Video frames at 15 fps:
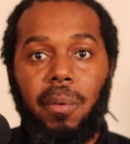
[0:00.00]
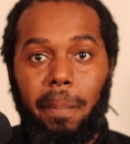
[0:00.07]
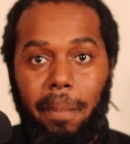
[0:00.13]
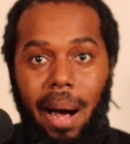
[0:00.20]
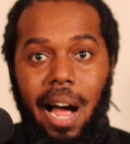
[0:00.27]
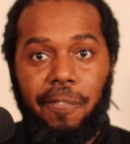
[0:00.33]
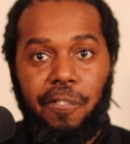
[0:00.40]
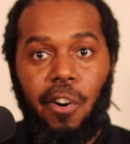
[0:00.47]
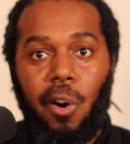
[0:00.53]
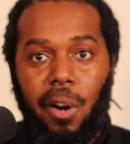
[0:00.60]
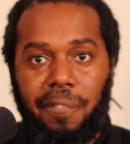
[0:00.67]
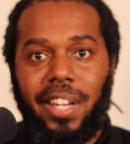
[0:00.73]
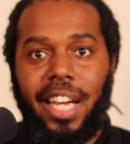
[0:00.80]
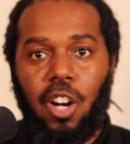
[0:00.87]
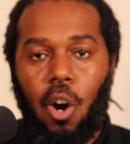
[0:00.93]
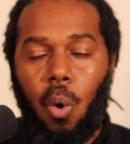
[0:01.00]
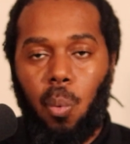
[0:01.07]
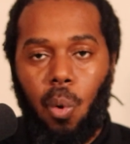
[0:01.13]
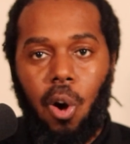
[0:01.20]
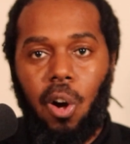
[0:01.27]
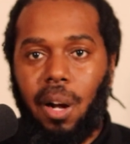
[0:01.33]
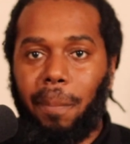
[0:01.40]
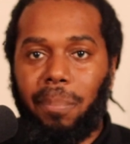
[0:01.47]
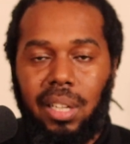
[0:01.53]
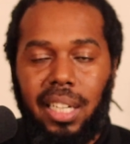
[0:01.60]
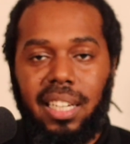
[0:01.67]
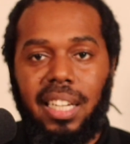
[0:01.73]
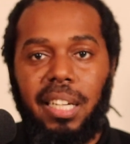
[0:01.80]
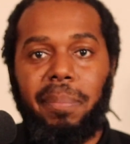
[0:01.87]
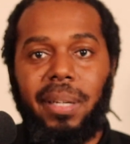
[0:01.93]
my fault if they go wrong completely,